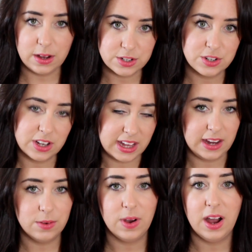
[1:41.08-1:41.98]
how to cook
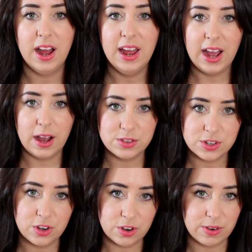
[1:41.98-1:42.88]
quinoa, how
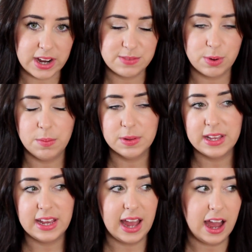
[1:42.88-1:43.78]
to cook rice
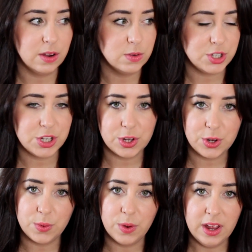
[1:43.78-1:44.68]
properly, how
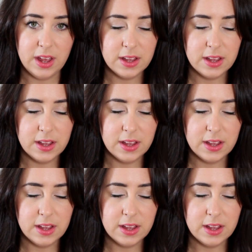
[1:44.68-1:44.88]
to